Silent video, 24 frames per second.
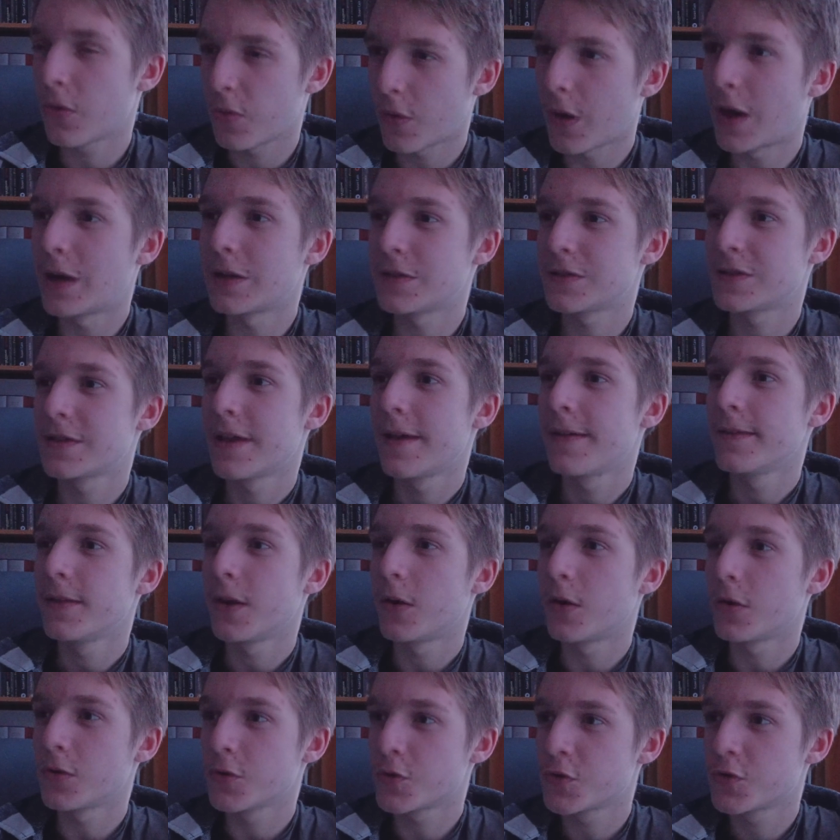thoughts
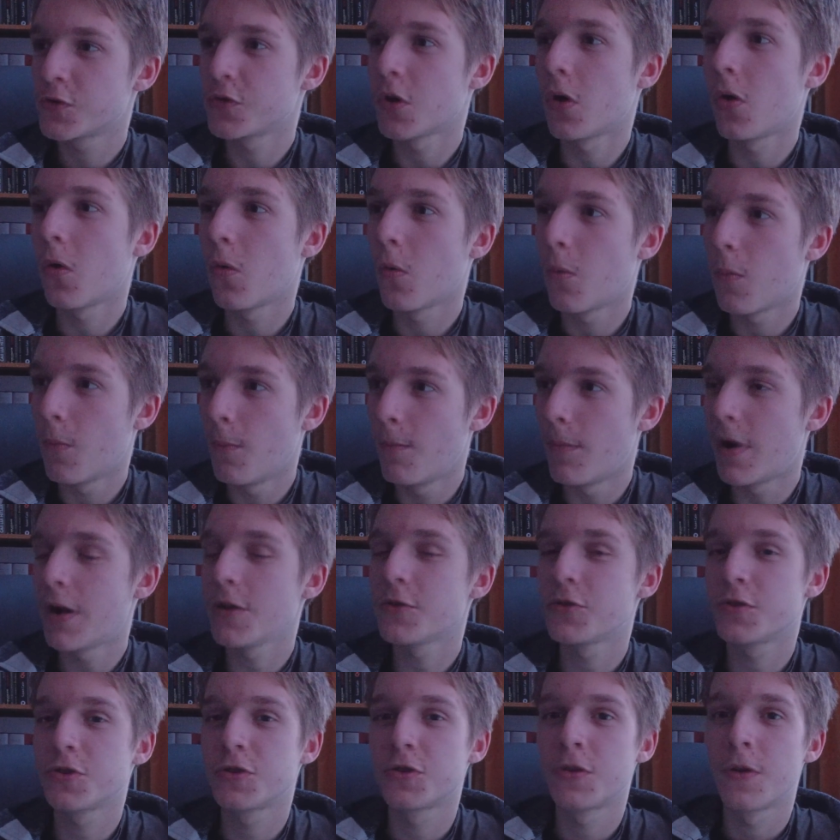that are so
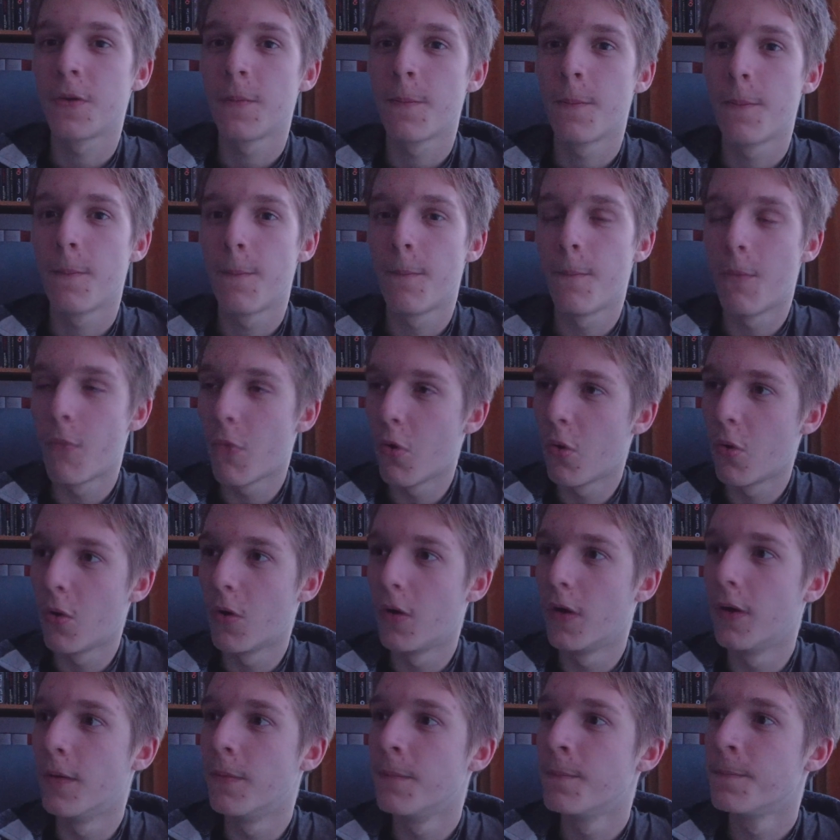much
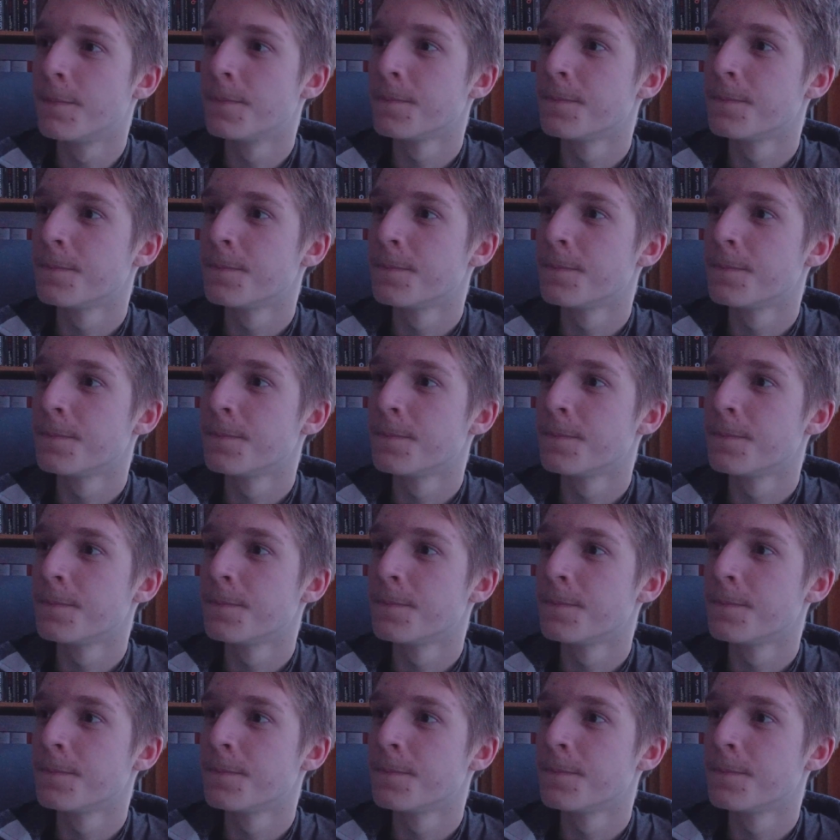more